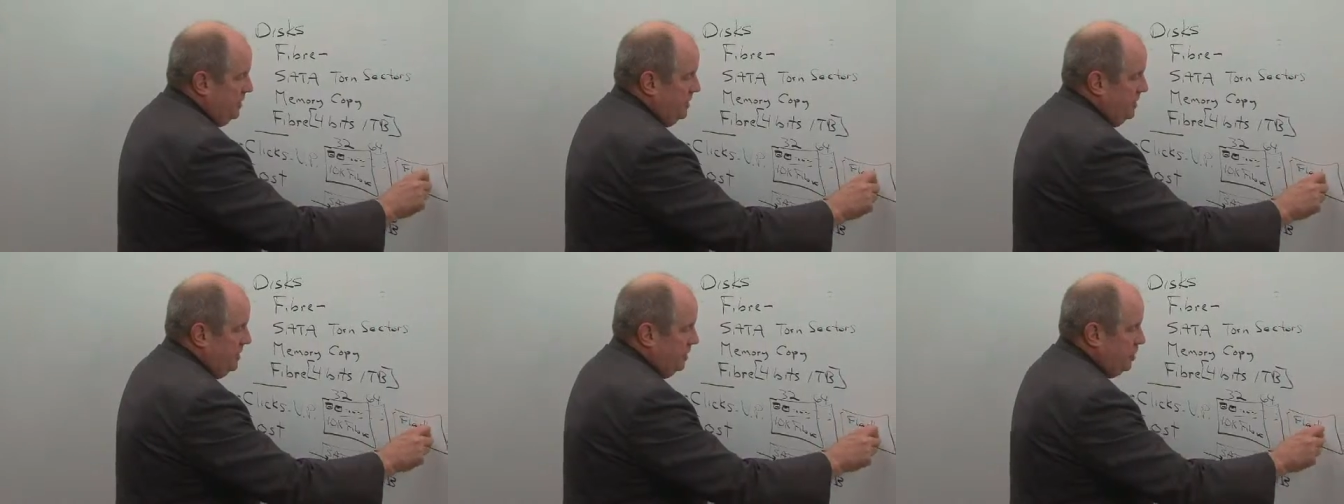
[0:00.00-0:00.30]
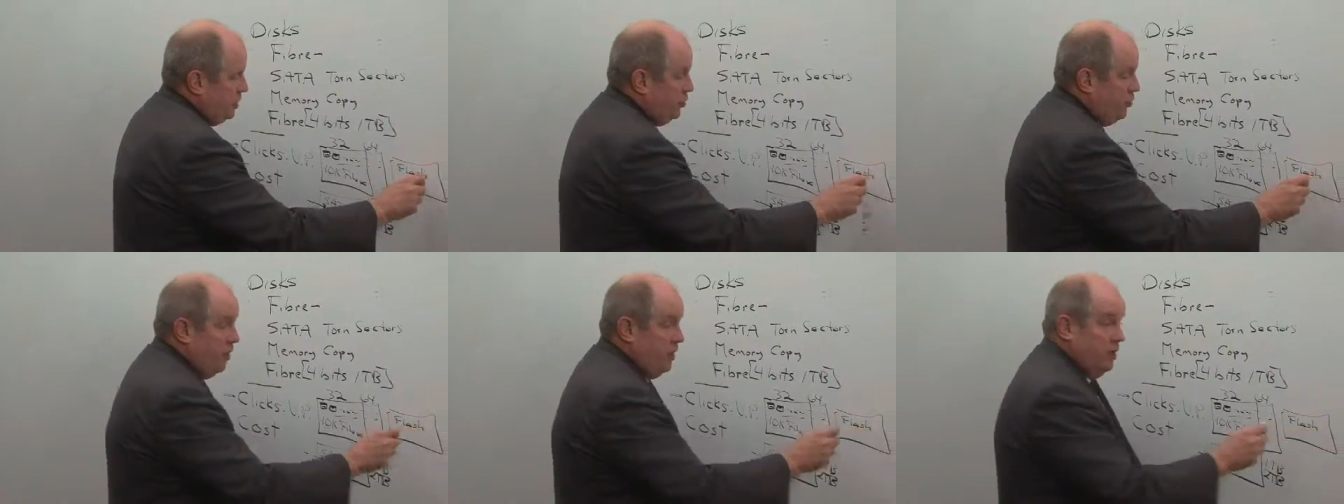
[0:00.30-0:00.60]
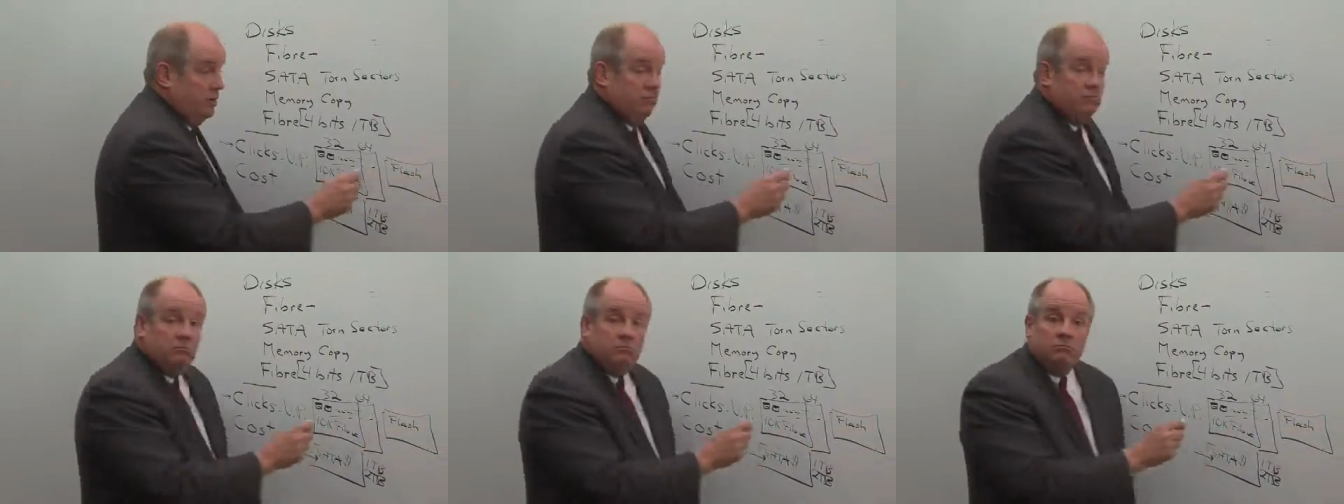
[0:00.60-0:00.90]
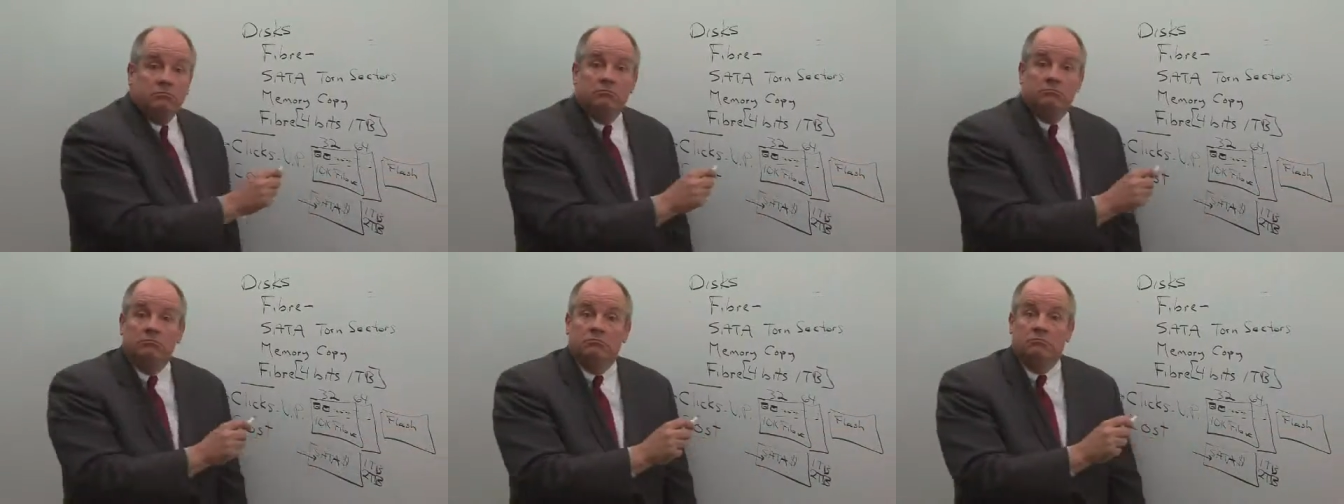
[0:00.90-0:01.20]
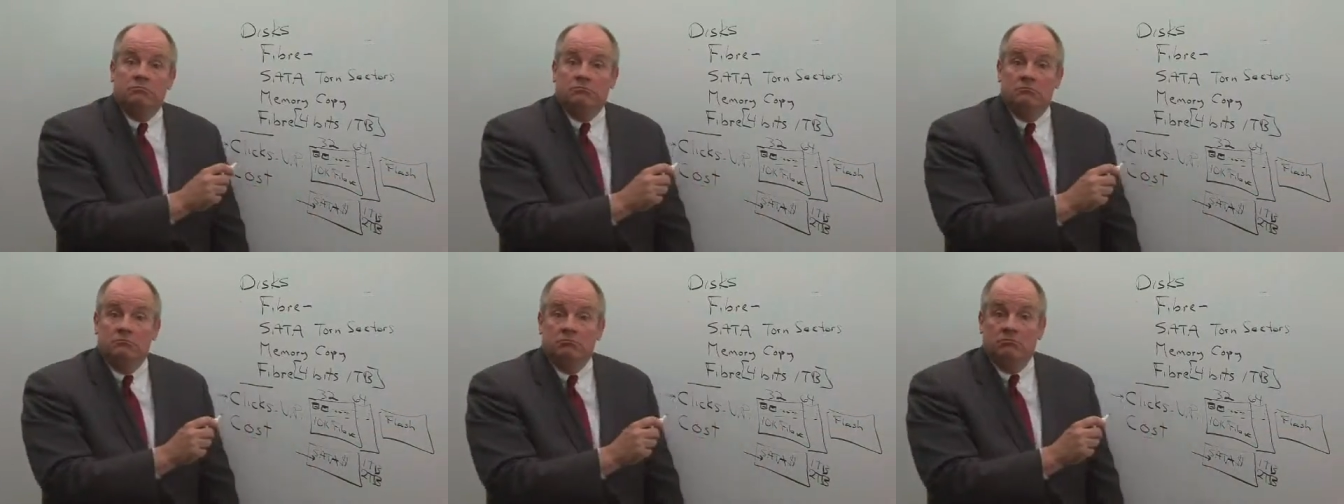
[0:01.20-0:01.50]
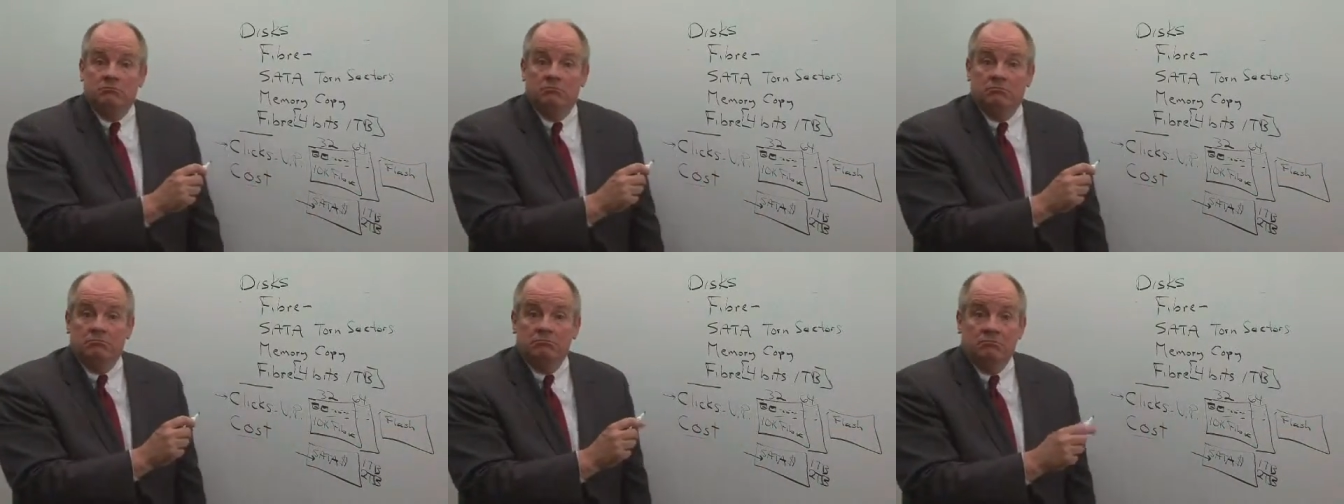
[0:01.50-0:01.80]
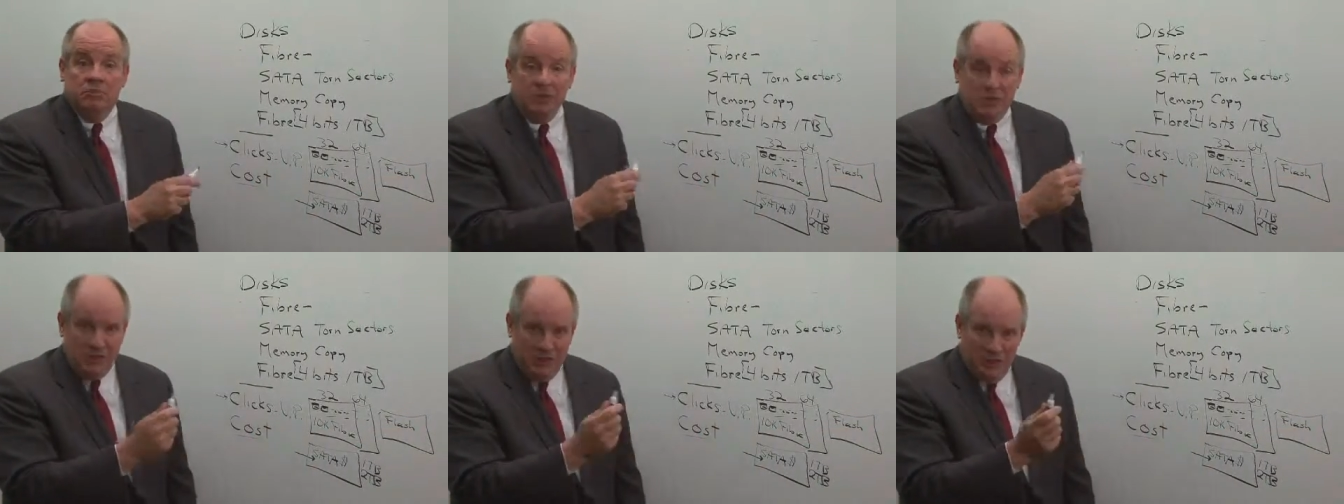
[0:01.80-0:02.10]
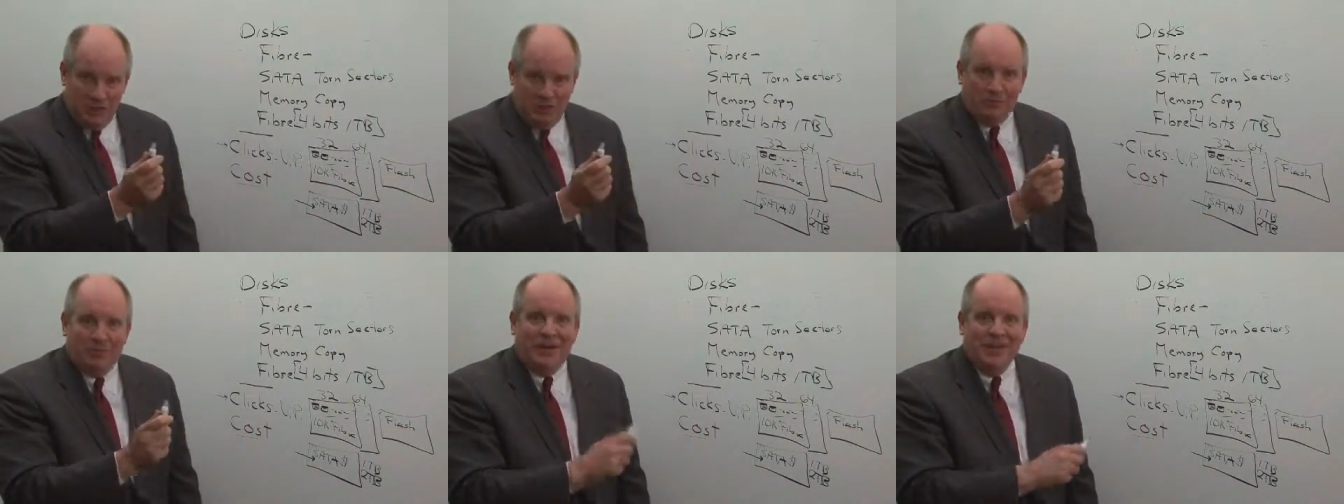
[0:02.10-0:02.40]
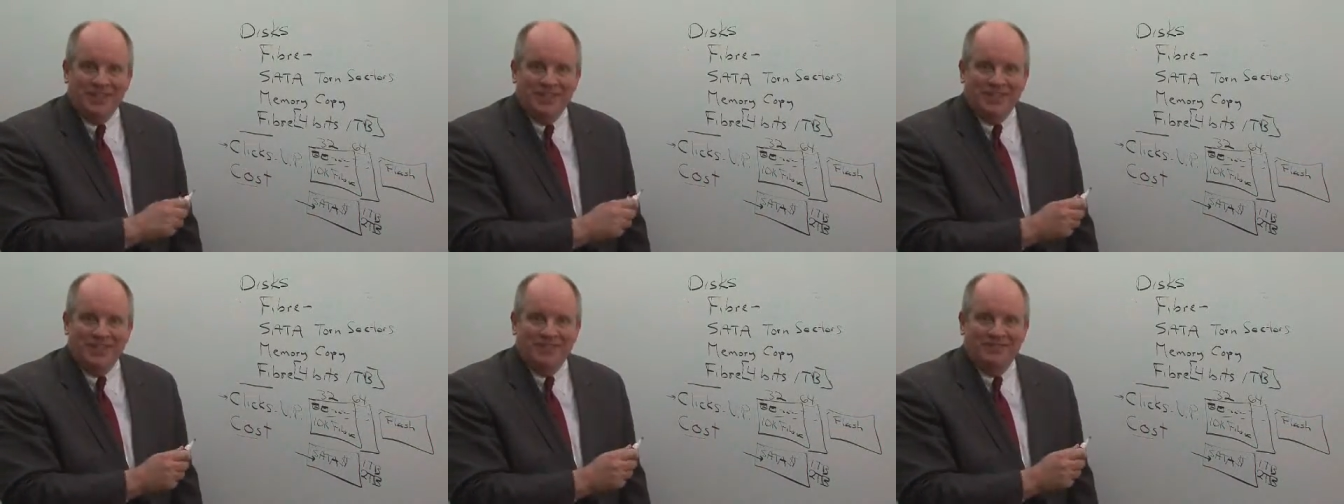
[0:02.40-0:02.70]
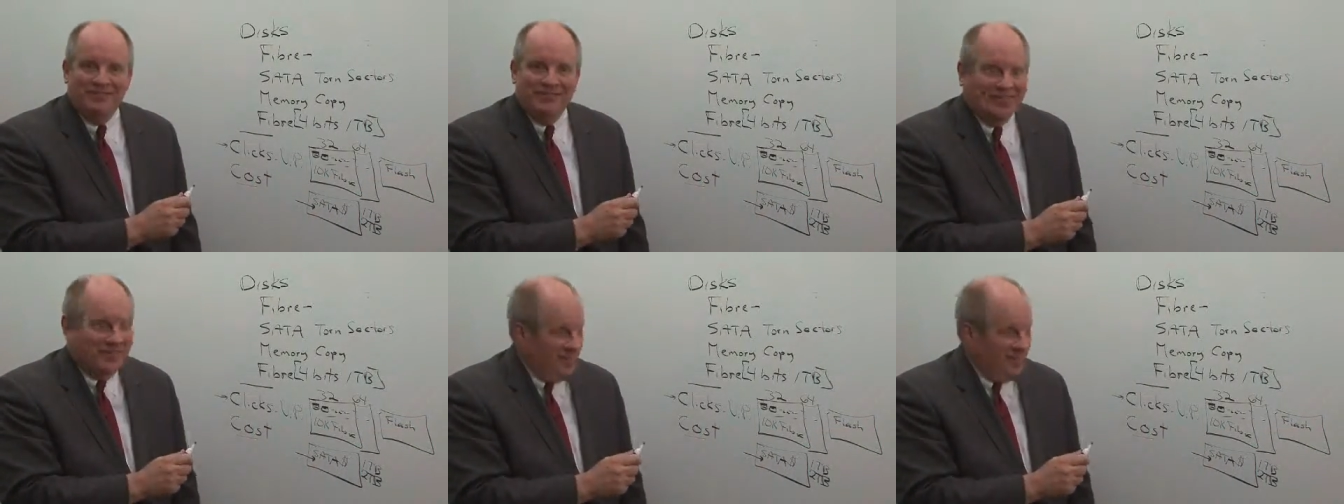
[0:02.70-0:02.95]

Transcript: in the extreme, but it's a little pricey.